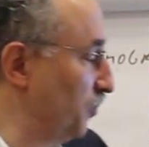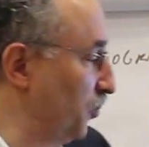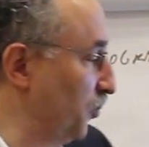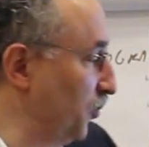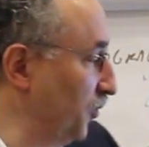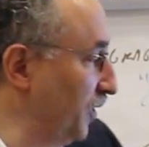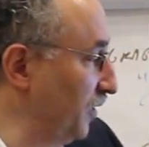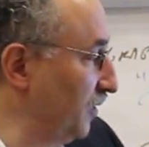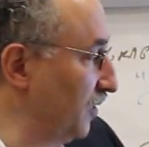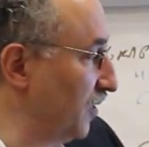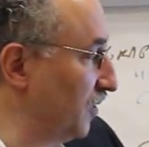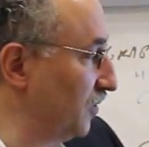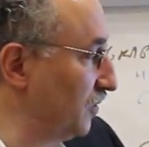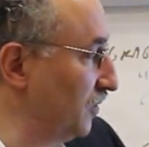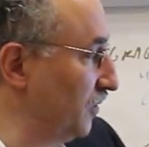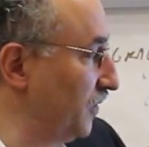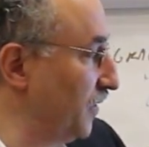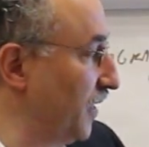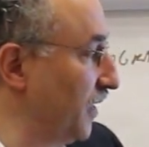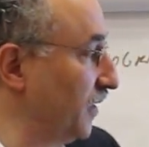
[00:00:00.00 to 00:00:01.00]

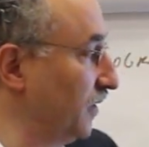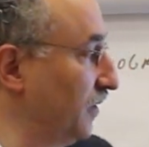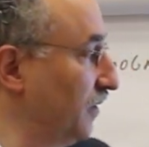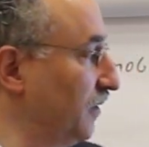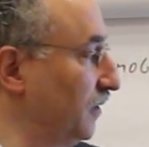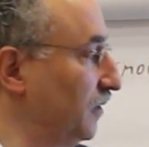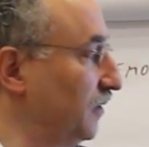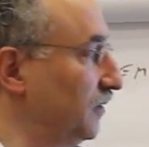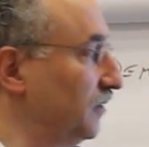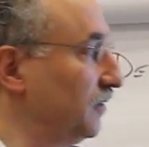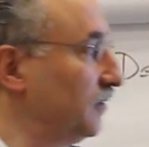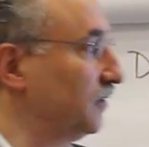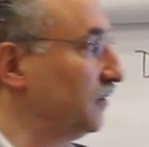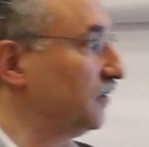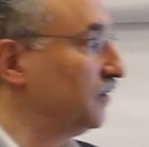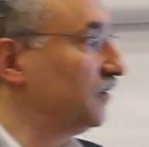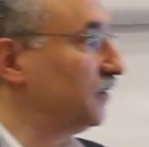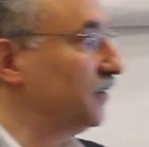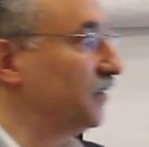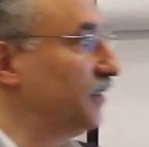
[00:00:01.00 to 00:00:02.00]
preload then
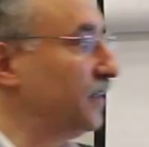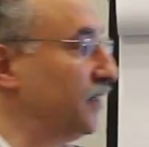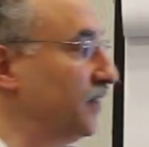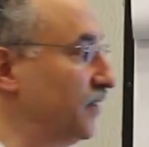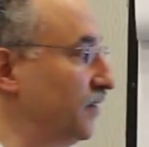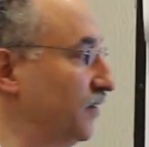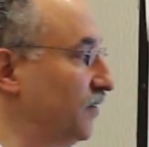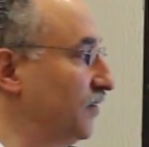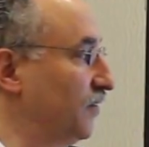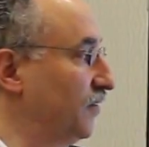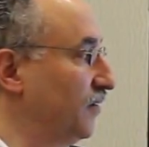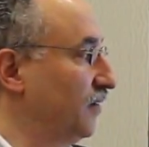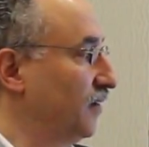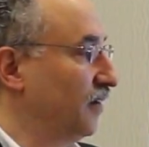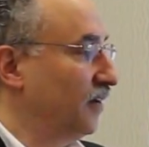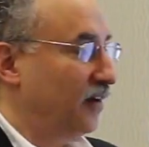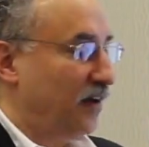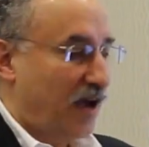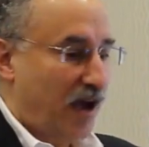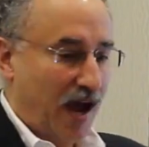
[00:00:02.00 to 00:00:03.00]
is
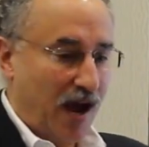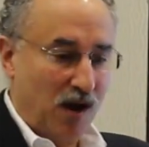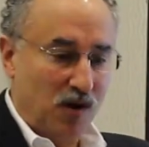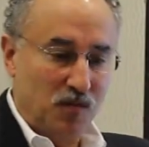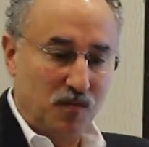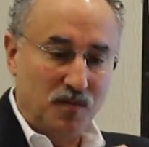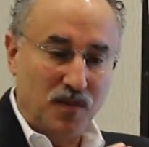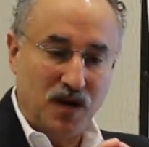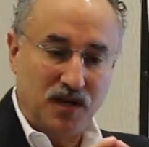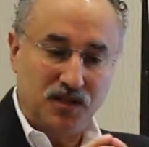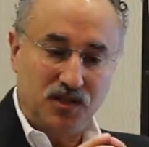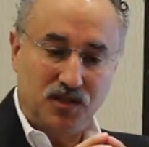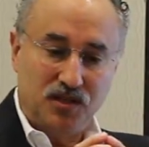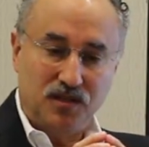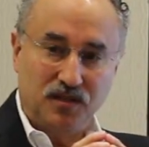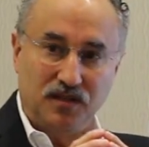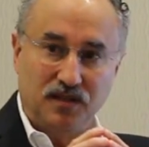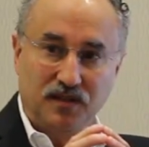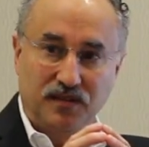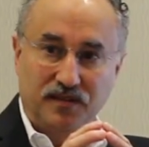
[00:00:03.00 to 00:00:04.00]
how much
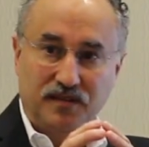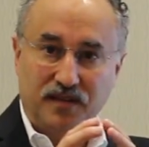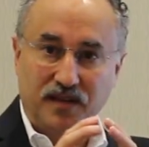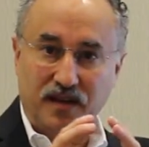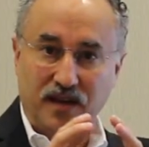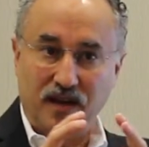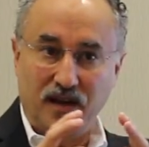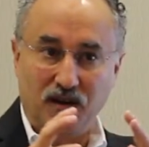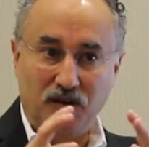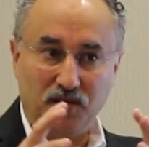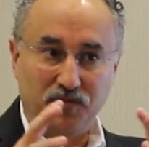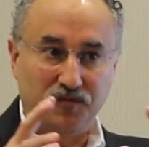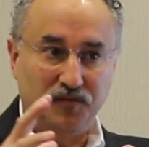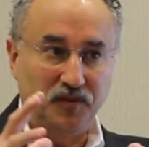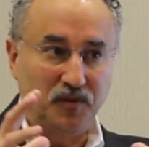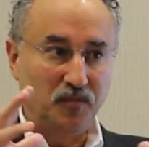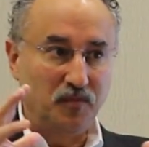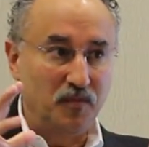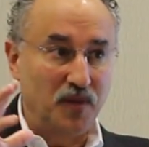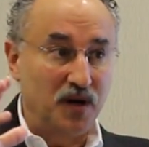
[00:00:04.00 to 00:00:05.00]
is the
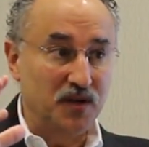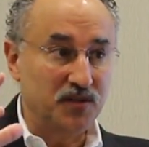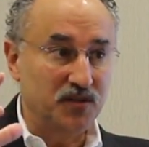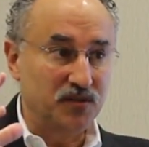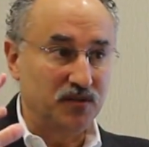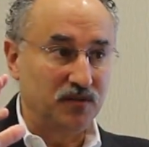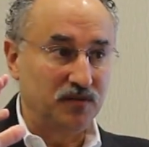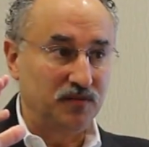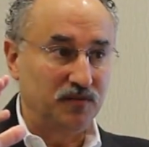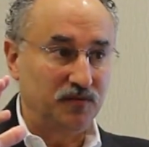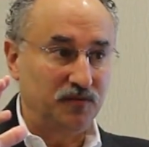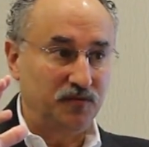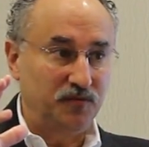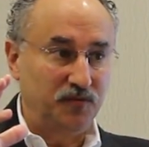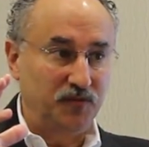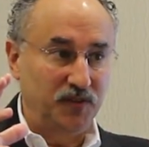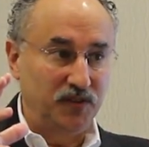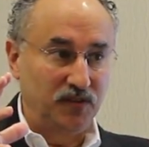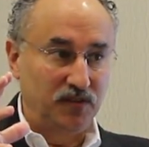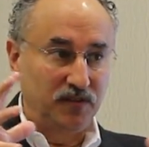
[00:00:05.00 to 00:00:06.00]
LV muscle
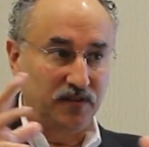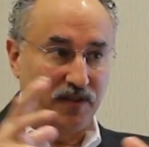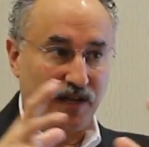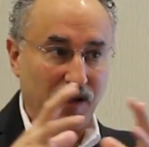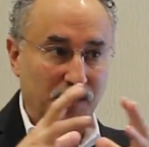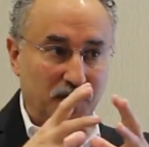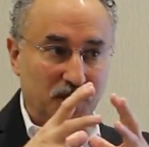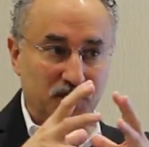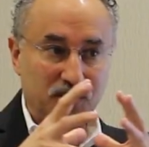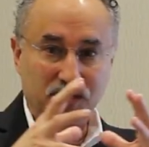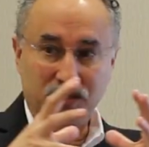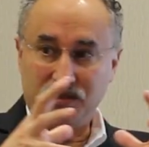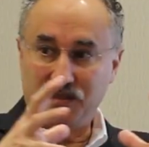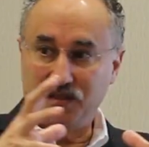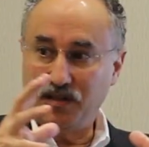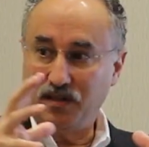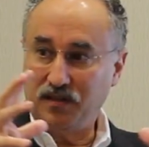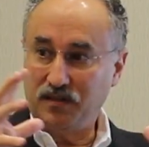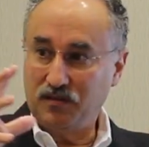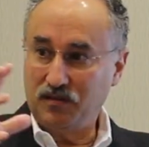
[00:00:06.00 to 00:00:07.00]
filled? How much is
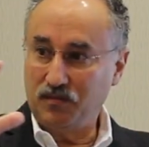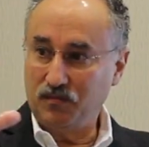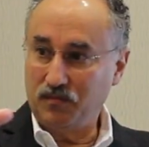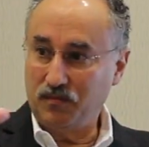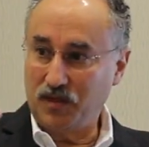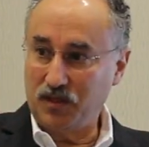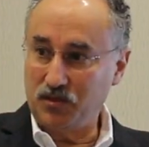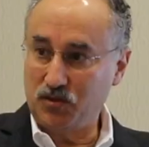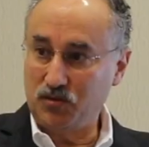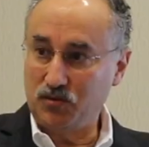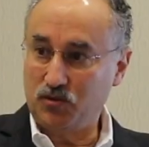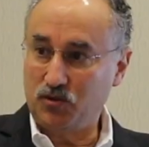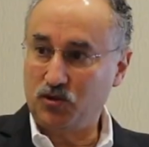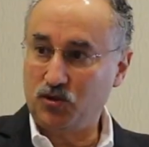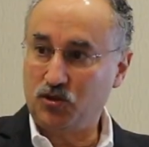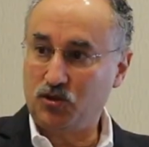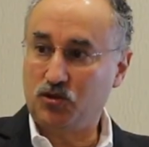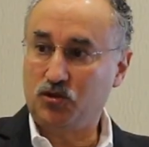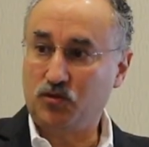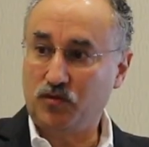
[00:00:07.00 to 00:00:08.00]
the muscle
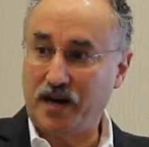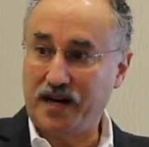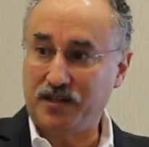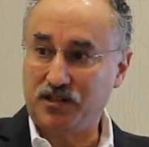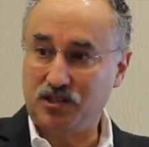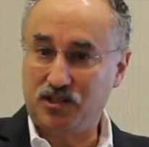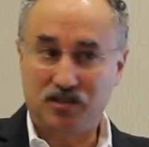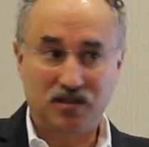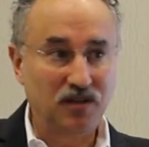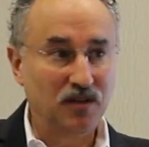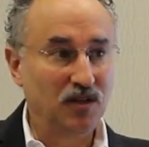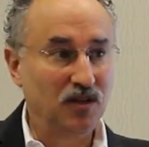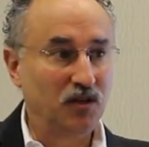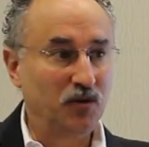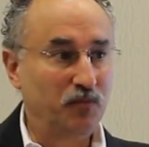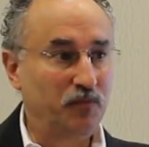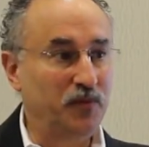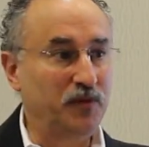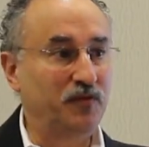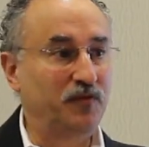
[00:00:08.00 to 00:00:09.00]
stretched
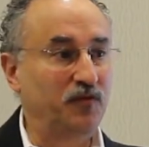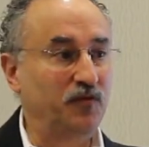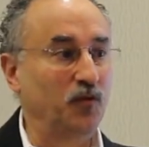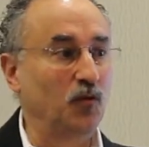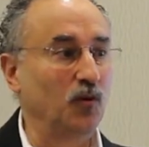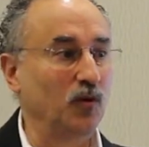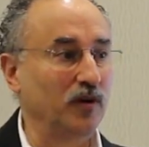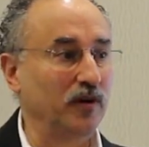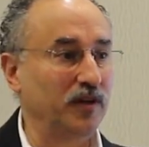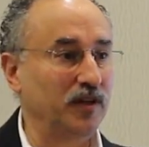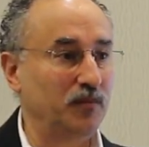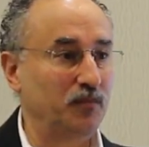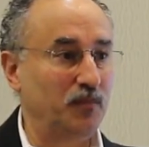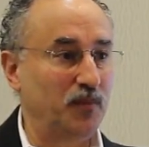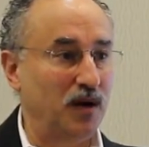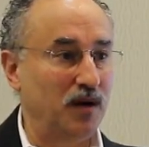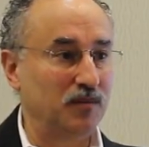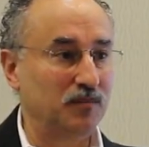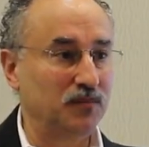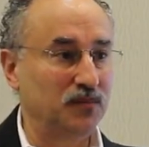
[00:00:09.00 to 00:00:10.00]
before it
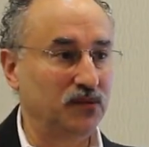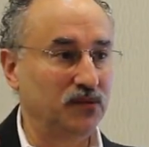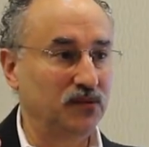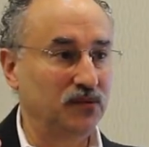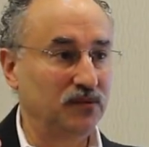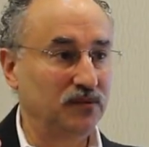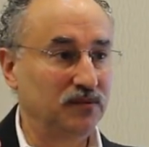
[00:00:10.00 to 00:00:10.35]
pumps?